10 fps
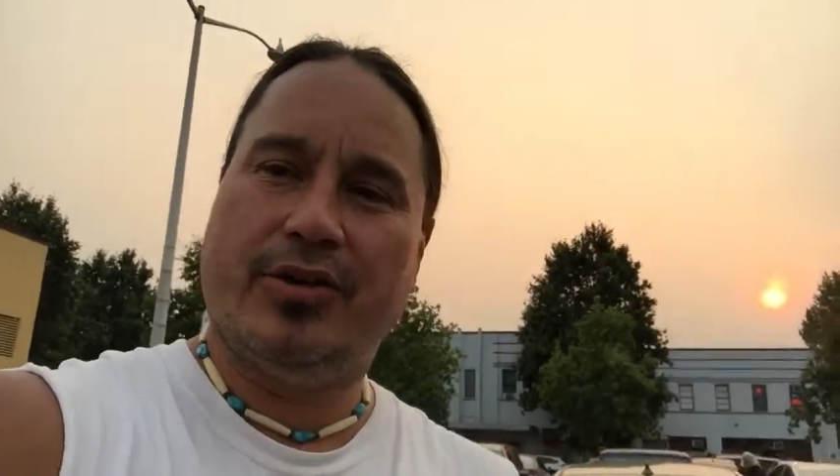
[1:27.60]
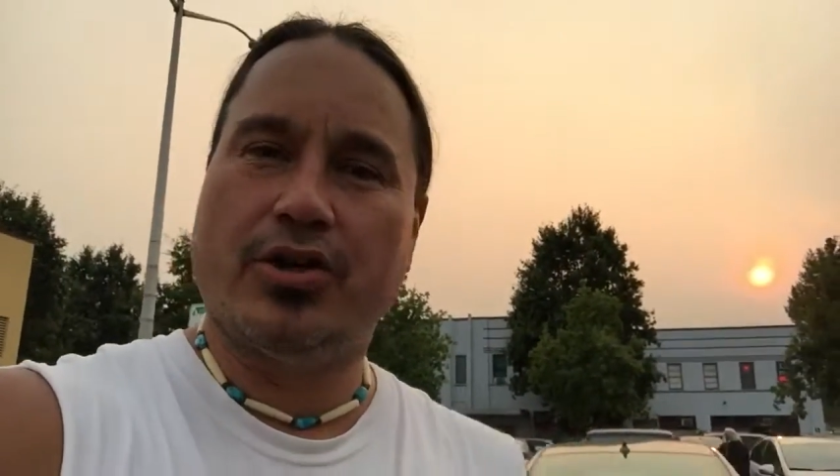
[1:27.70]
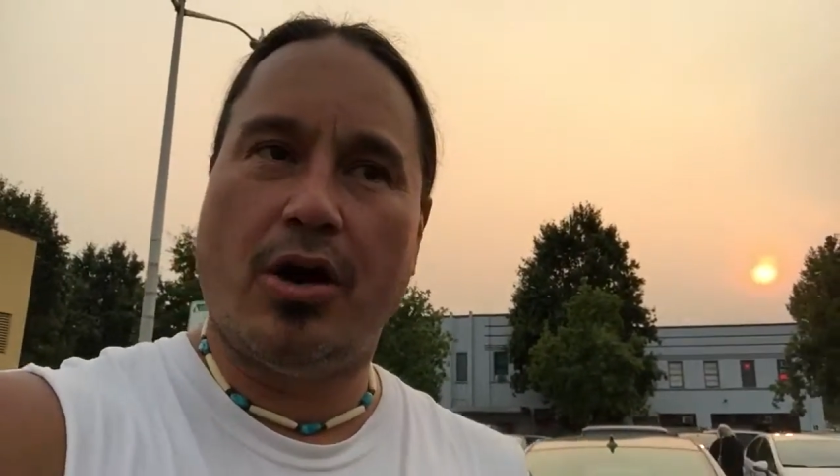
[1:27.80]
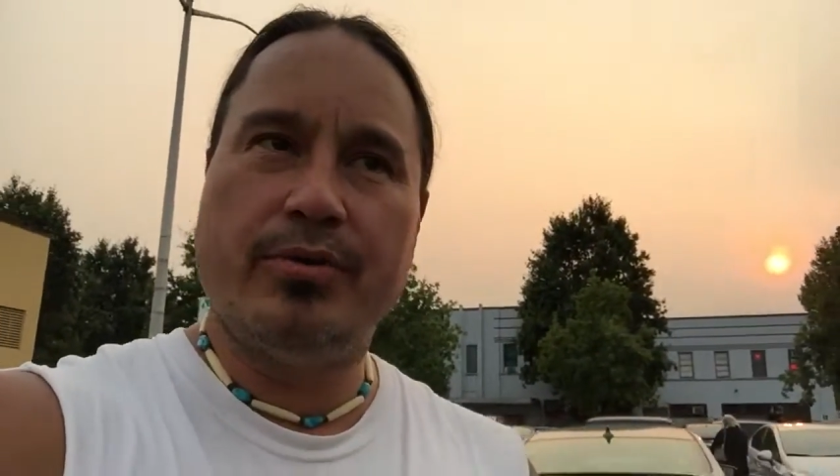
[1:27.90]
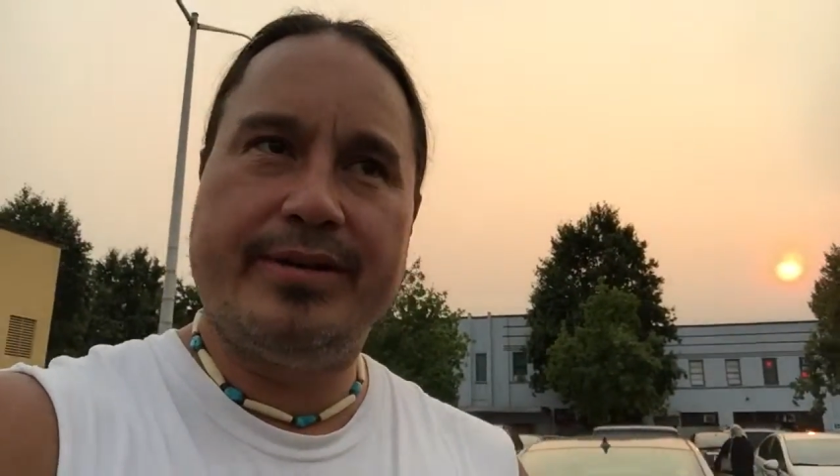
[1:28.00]

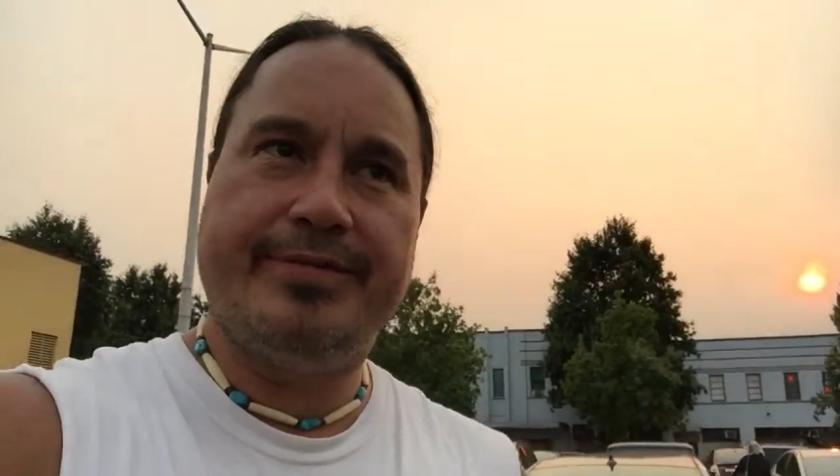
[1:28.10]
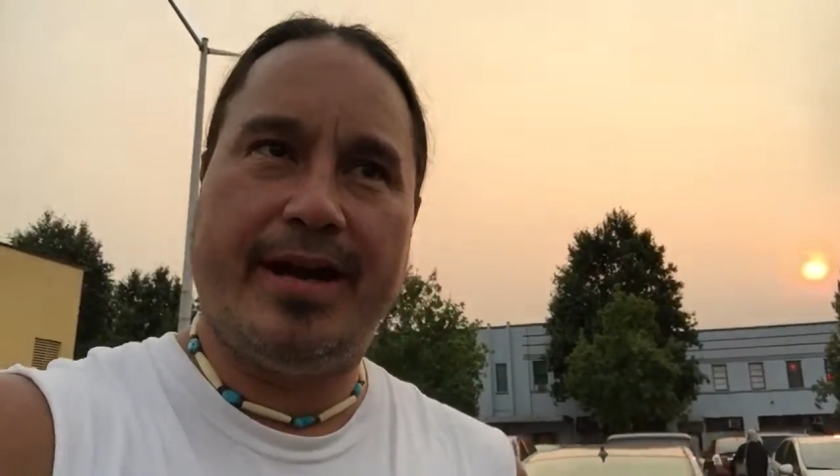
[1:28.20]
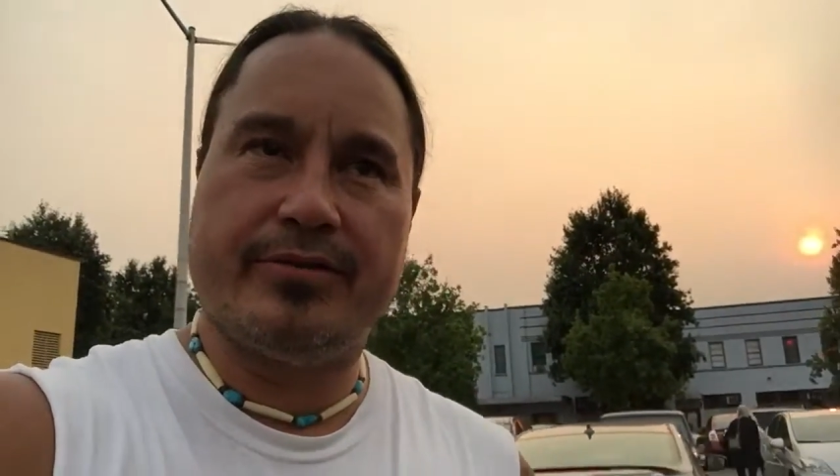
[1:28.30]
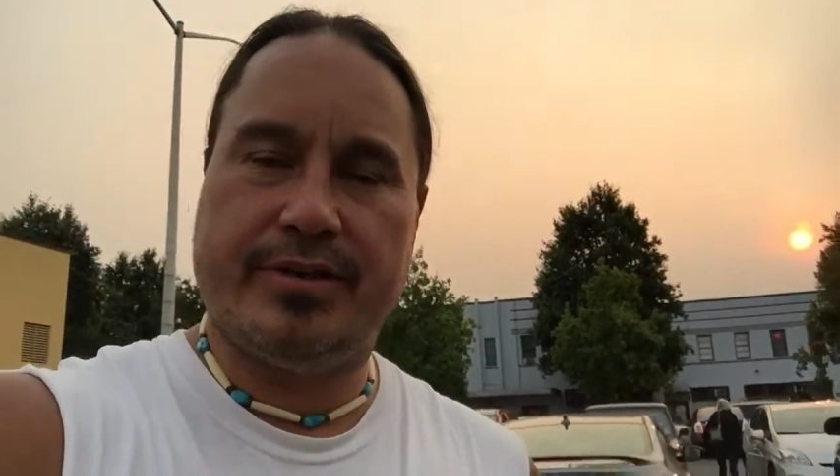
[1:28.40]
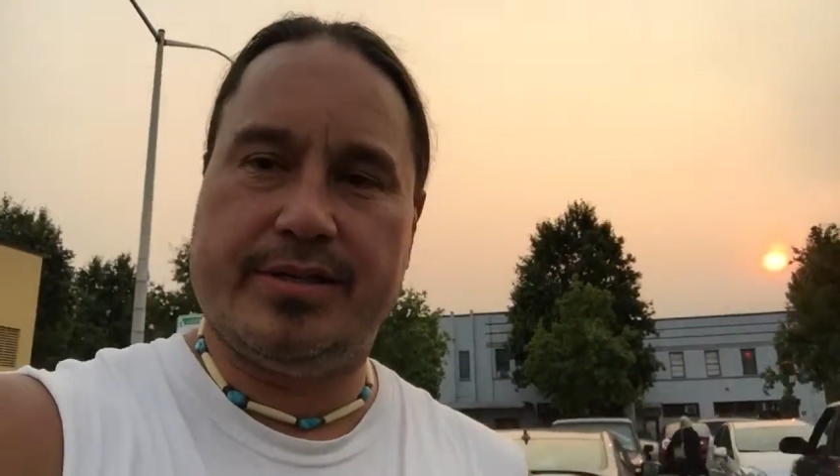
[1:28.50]
Growing
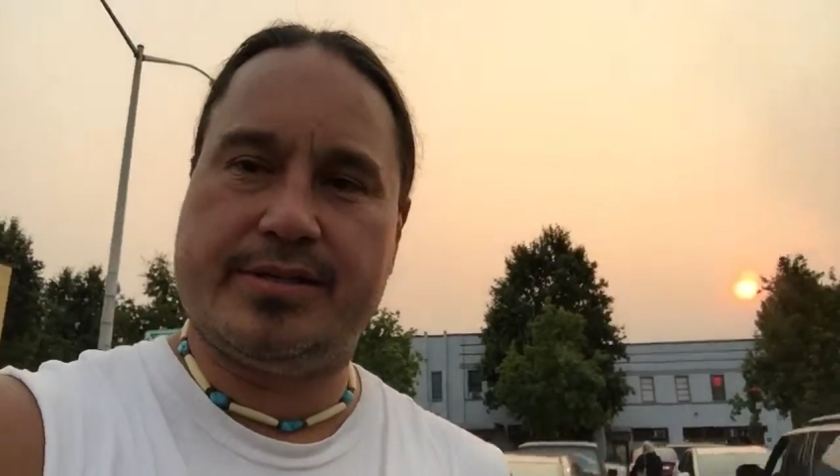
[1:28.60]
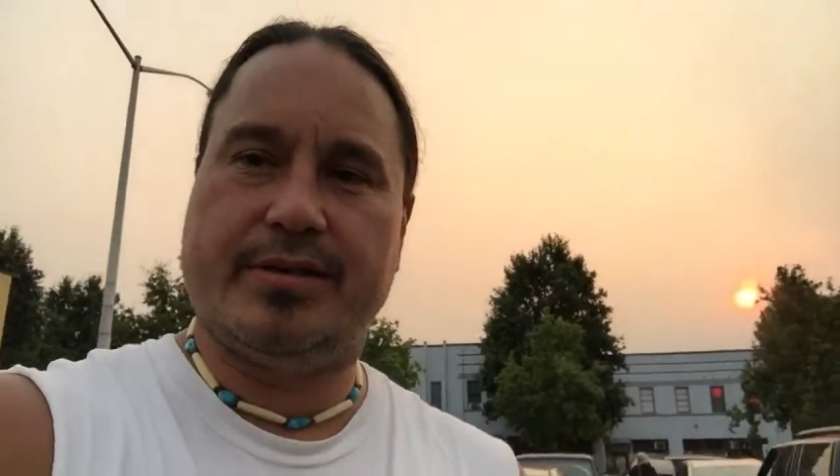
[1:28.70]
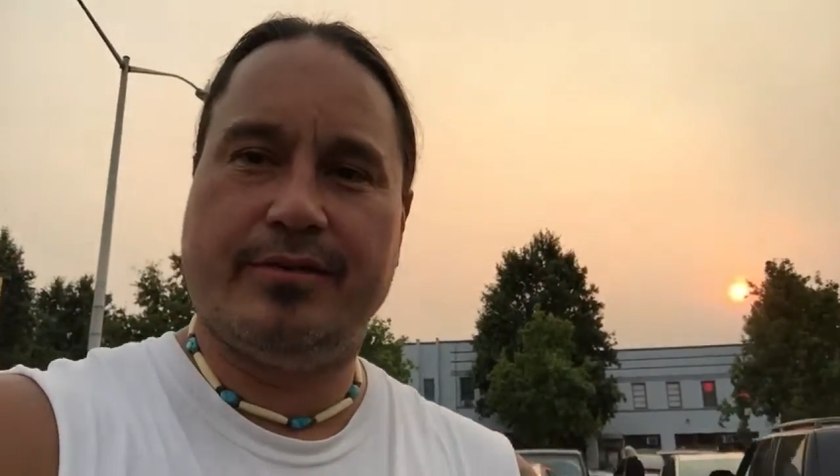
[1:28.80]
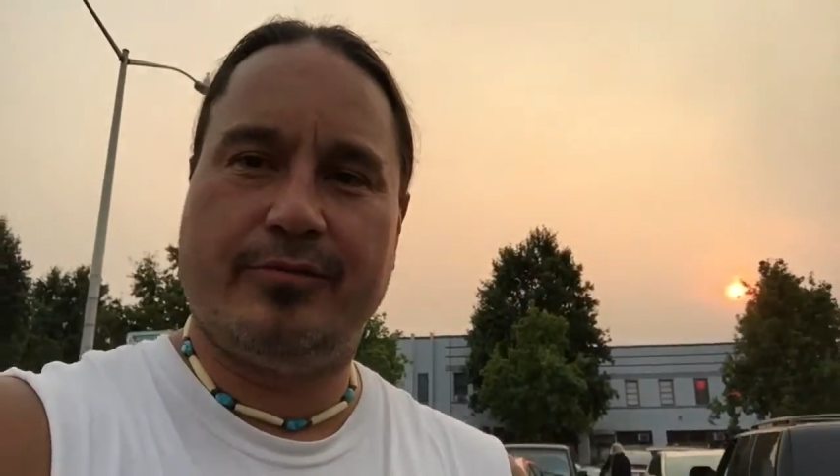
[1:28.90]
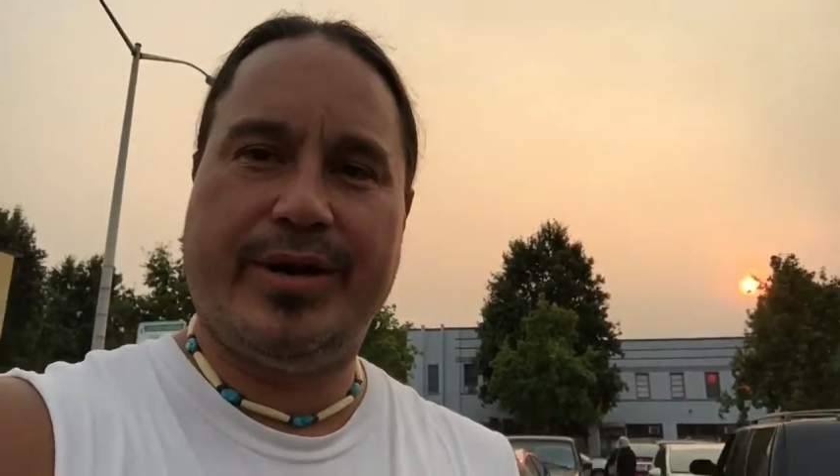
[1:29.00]

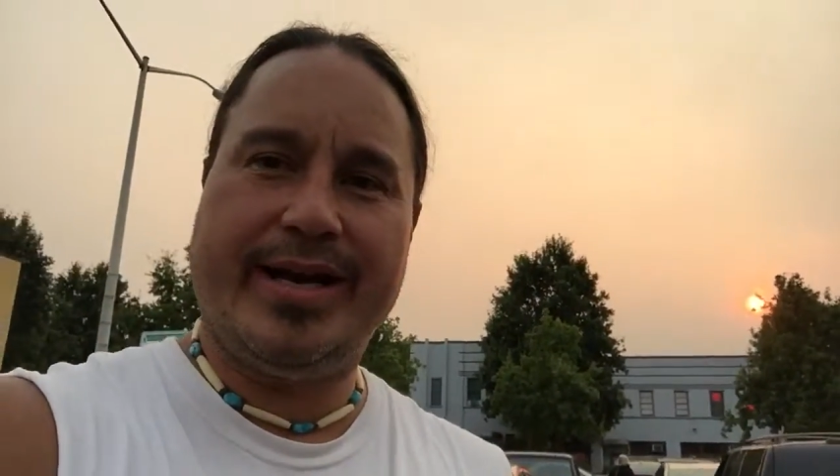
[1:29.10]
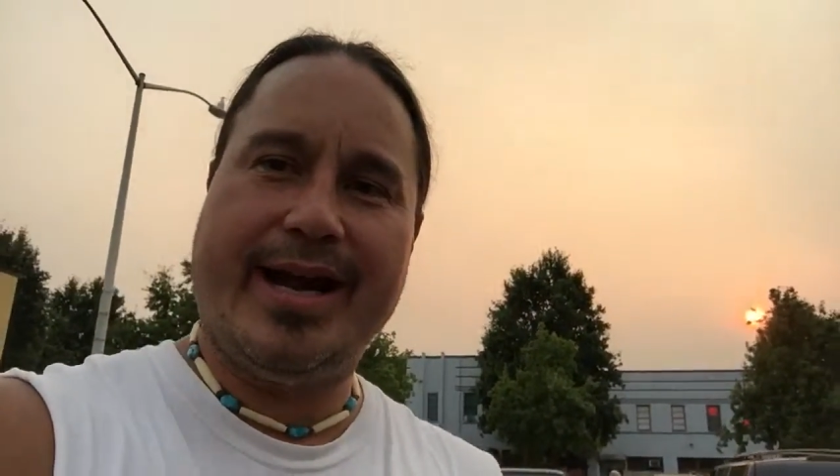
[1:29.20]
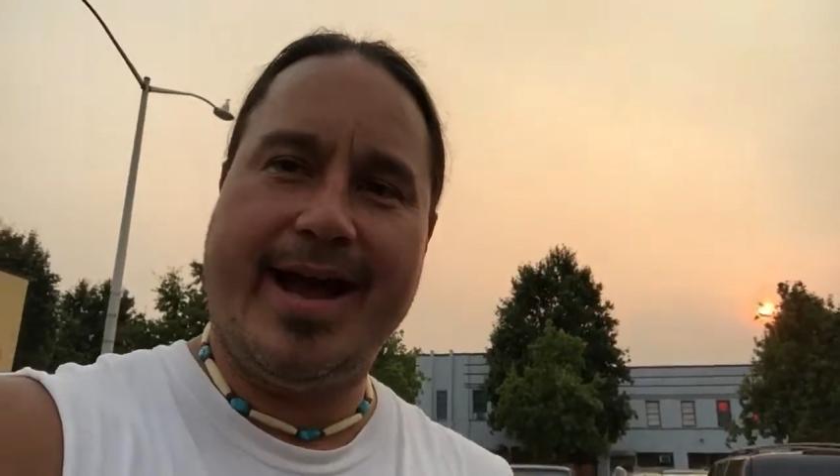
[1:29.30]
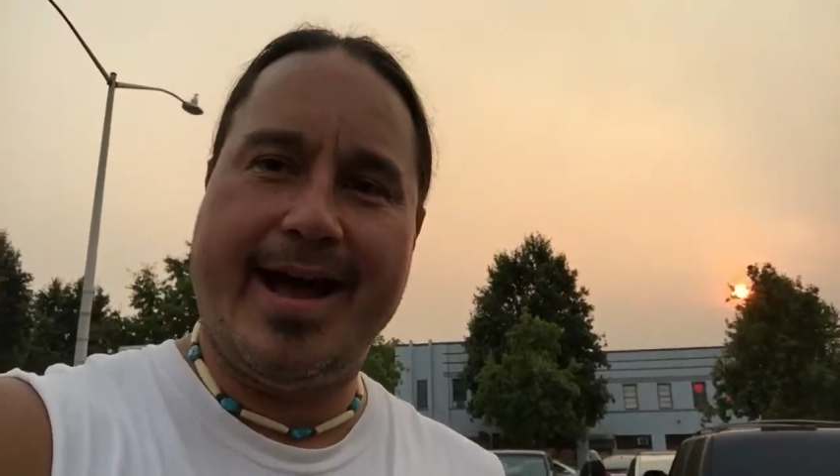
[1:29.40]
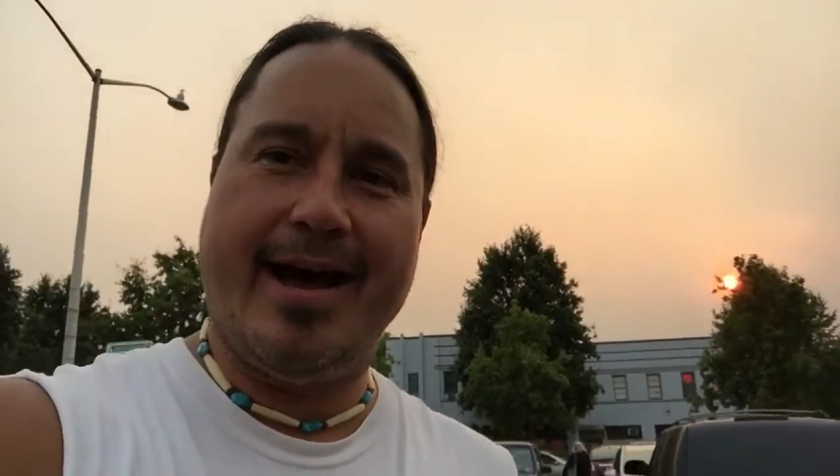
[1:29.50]
Veterans.
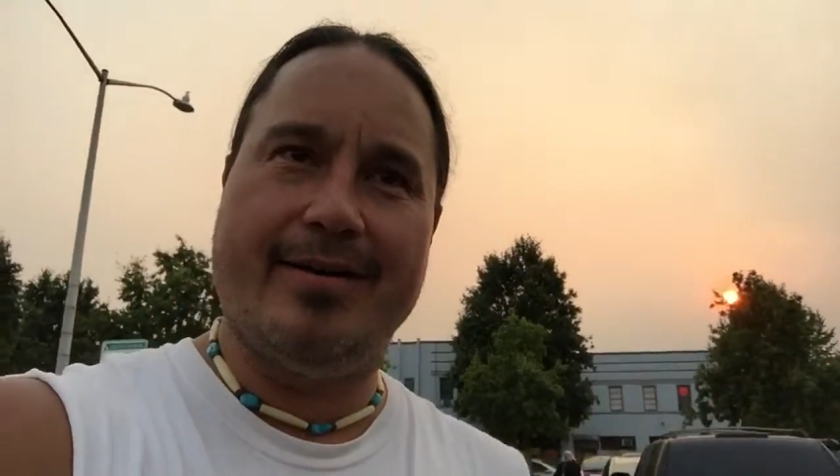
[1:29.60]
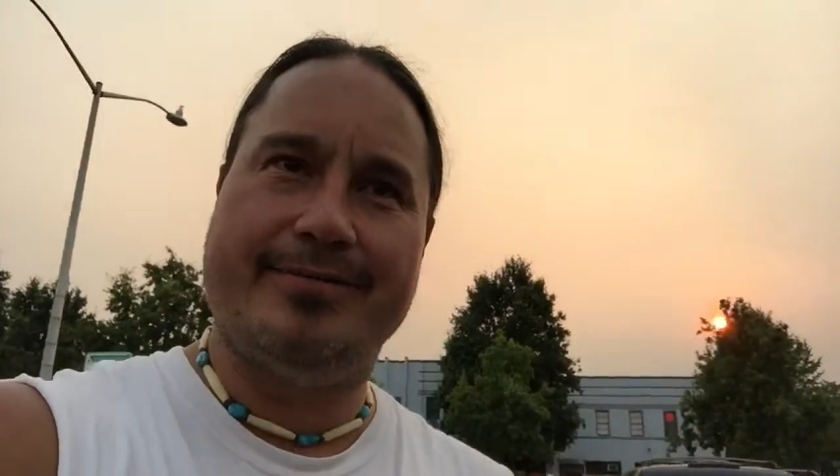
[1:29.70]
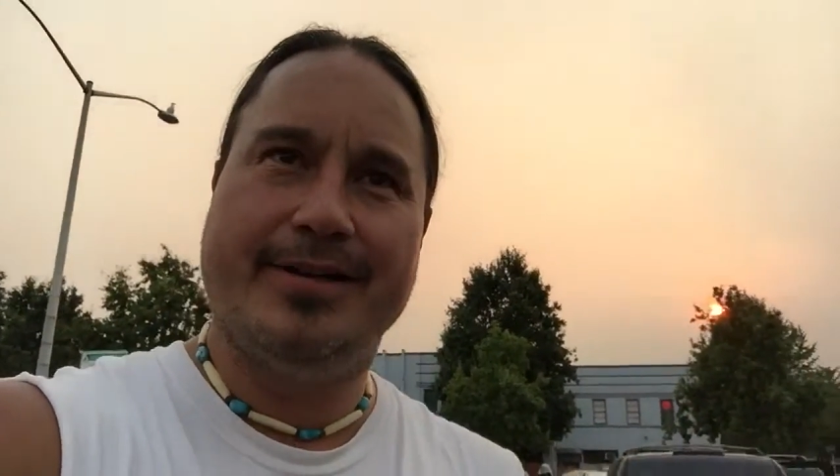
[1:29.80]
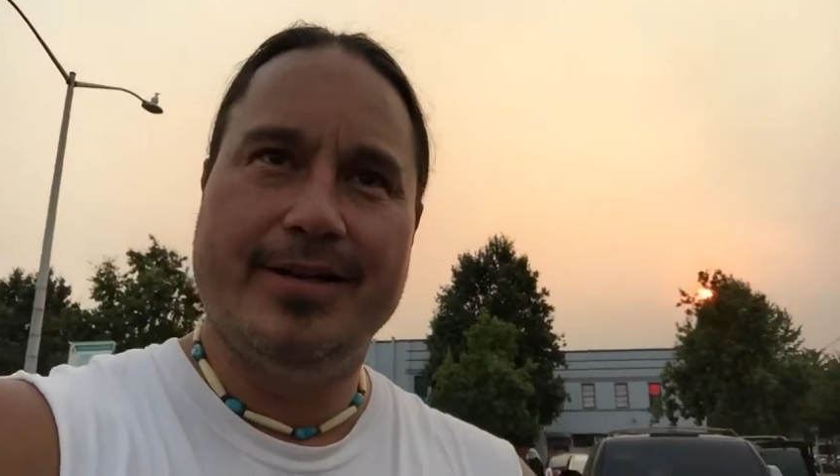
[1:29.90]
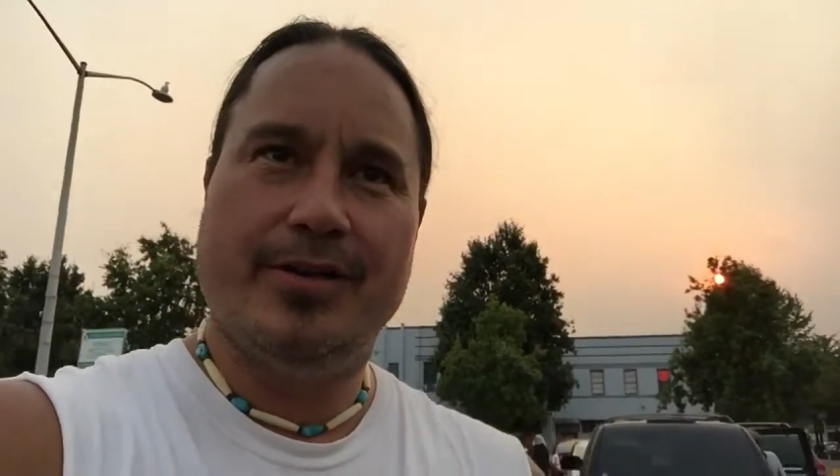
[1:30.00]
We have